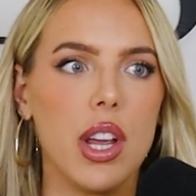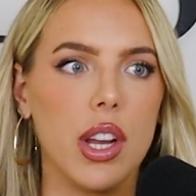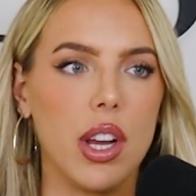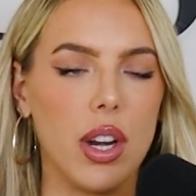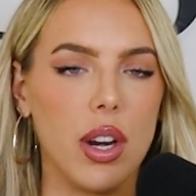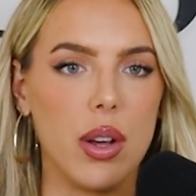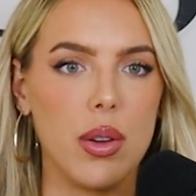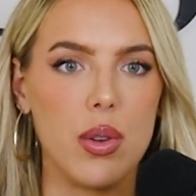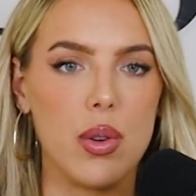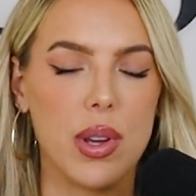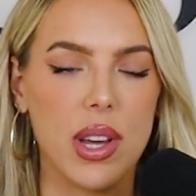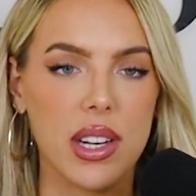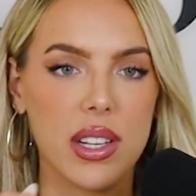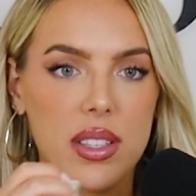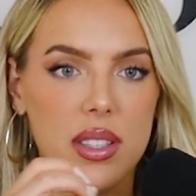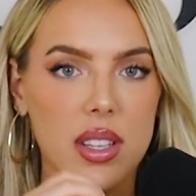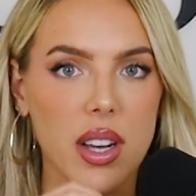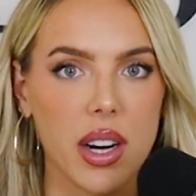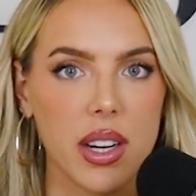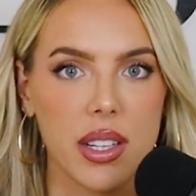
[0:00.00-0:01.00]
you get
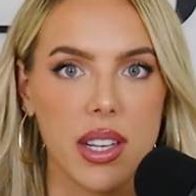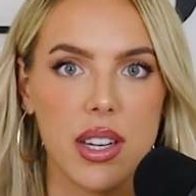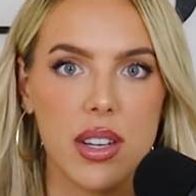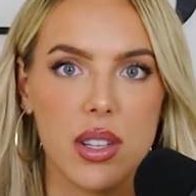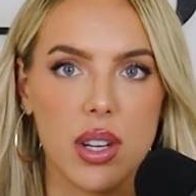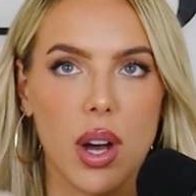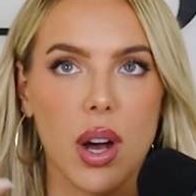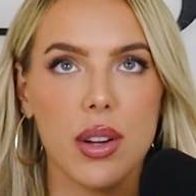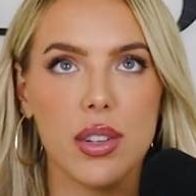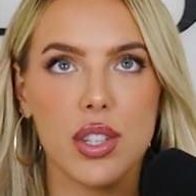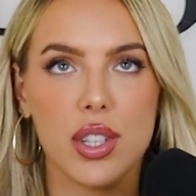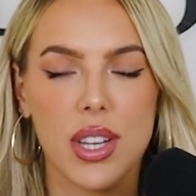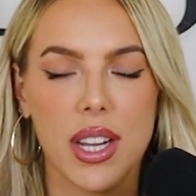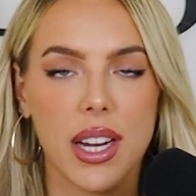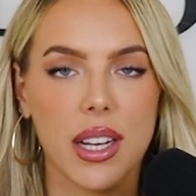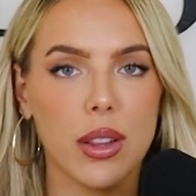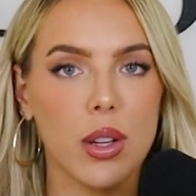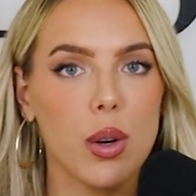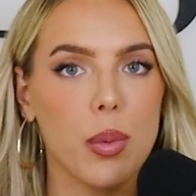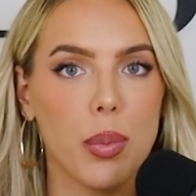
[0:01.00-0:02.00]
sucked into, I'll just
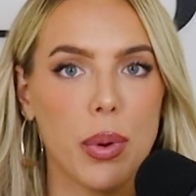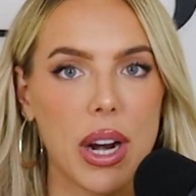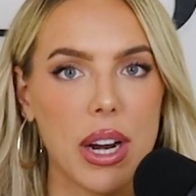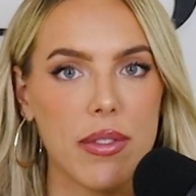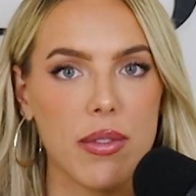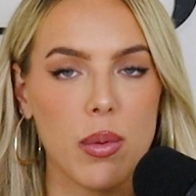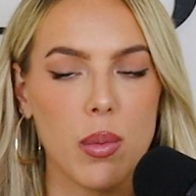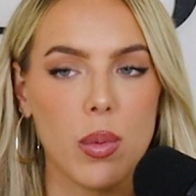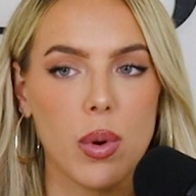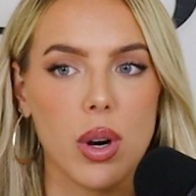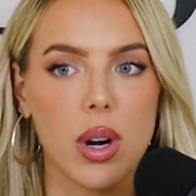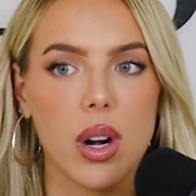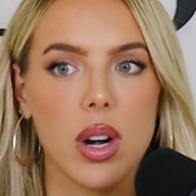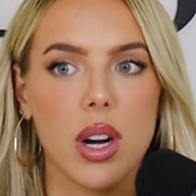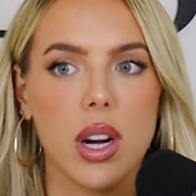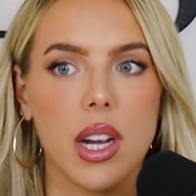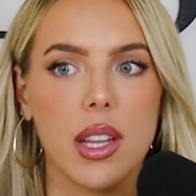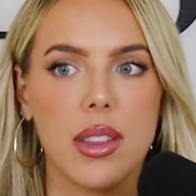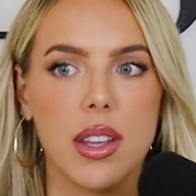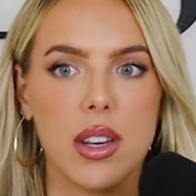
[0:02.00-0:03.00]
take a little break from
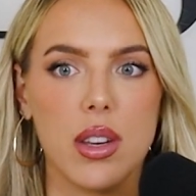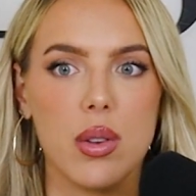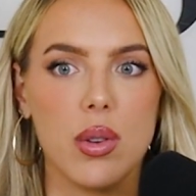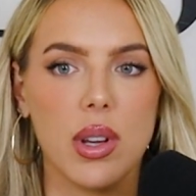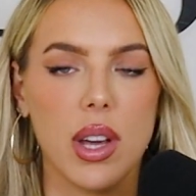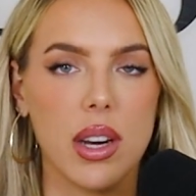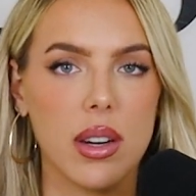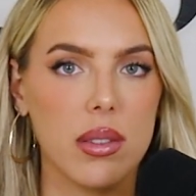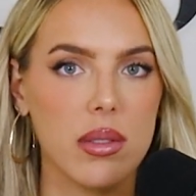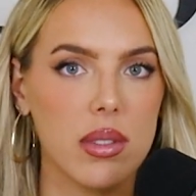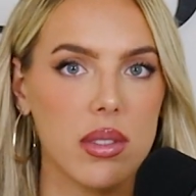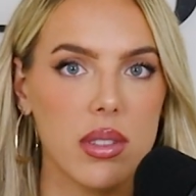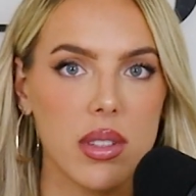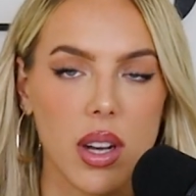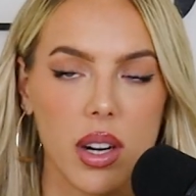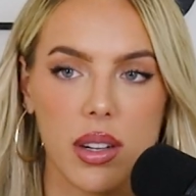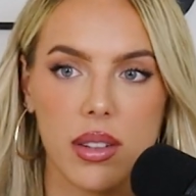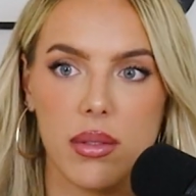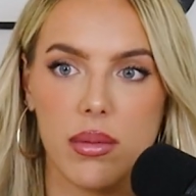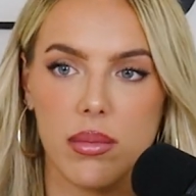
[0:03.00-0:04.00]
work, and then you get
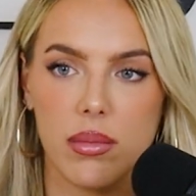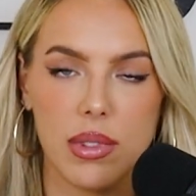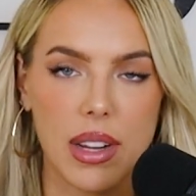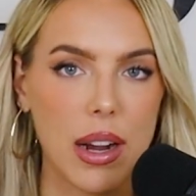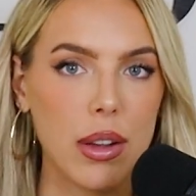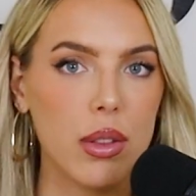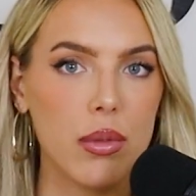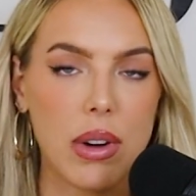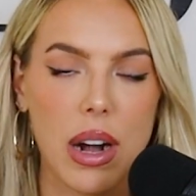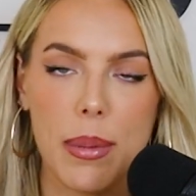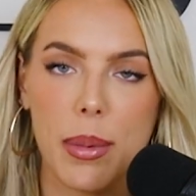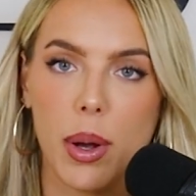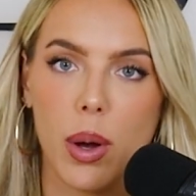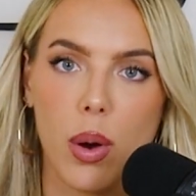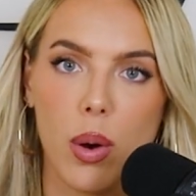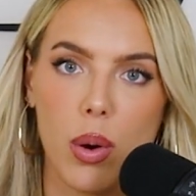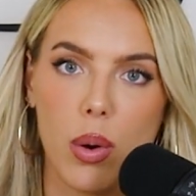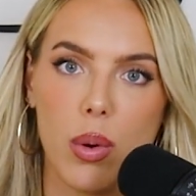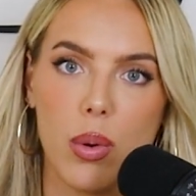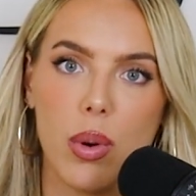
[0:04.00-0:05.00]
stuck down the rabbit
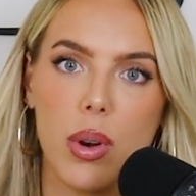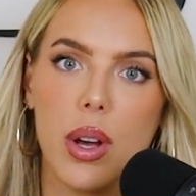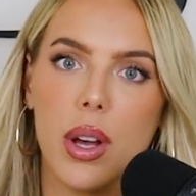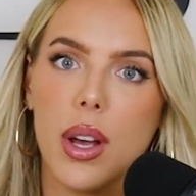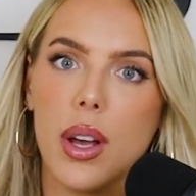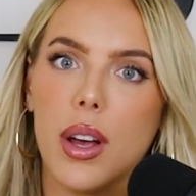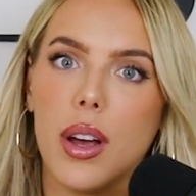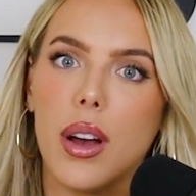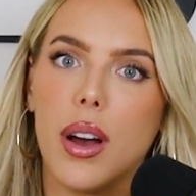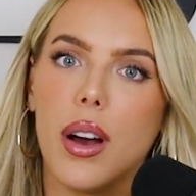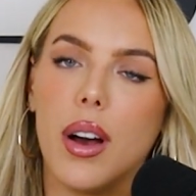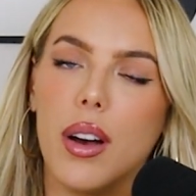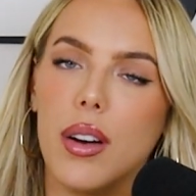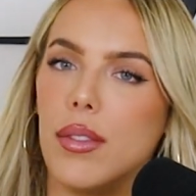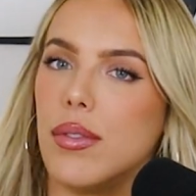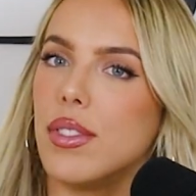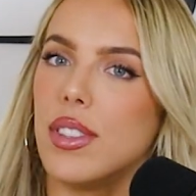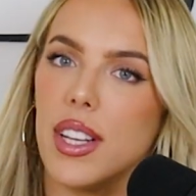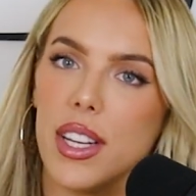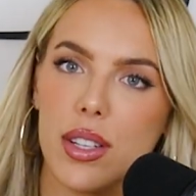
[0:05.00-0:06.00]
hole
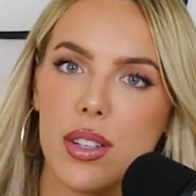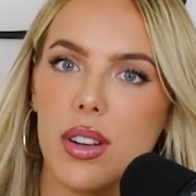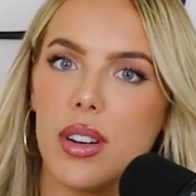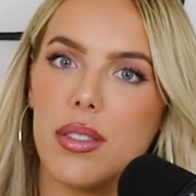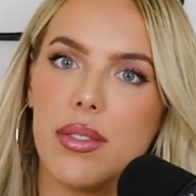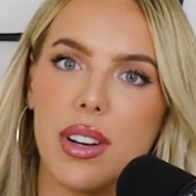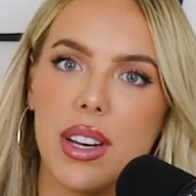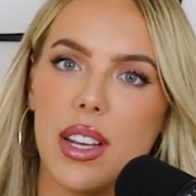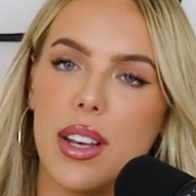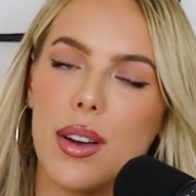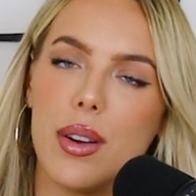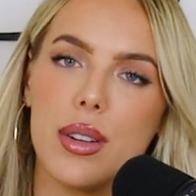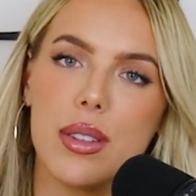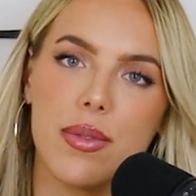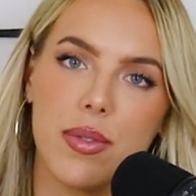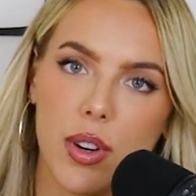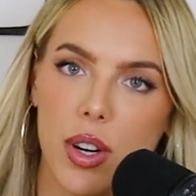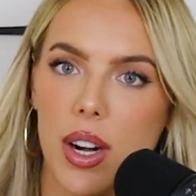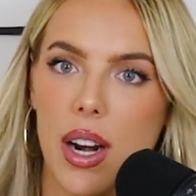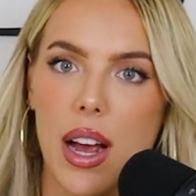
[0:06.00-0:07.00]
of TikTok videos
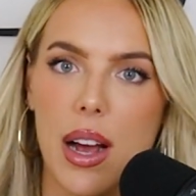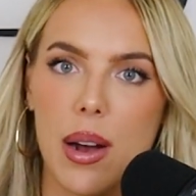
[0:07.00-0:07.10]
for an